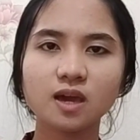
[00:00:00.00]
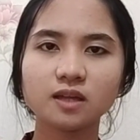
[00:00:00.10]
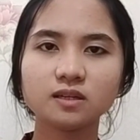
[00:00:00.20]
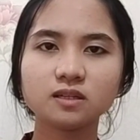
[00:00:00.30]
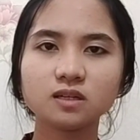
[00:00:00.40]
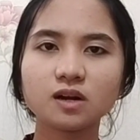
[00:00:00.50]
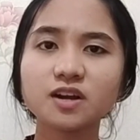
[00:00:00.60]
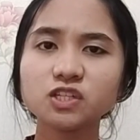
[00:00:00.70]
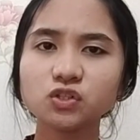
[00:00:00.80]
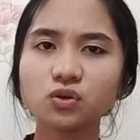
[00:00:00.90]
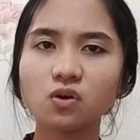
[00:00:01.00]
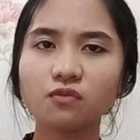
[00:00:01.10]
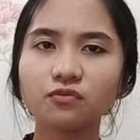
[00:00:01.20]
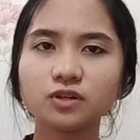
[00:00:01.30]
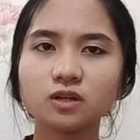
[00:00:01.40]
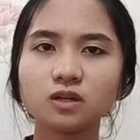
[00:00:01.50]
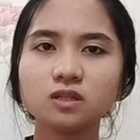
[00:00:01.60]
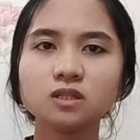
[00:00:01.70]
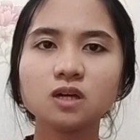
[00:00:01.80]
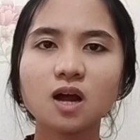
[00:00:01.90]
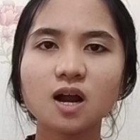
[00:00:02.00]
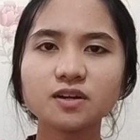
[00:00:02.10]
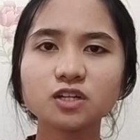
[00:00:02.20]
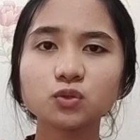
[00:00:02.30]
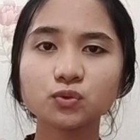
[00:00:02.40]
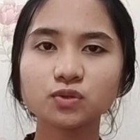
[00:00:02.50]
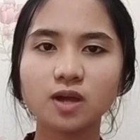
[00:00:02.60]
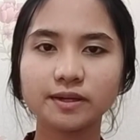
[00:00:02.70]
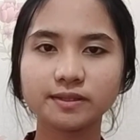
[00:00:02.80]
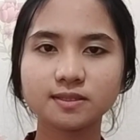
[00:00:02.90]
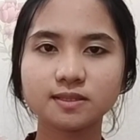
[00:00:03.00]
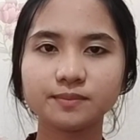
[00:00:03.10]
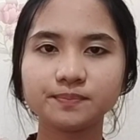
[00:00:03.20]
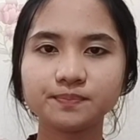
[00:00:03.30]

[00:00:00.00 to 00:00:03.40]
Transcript: and the ratio of the other two sides.